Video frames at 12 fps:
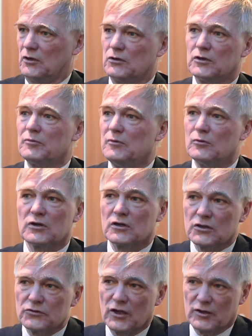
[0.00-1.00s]
A lot of people
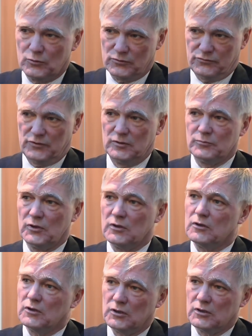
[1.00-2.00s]
connect with Philip.
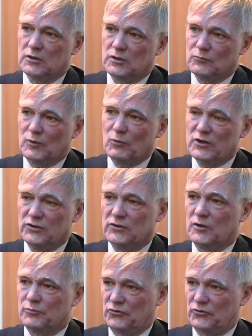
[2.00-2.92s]
When we did our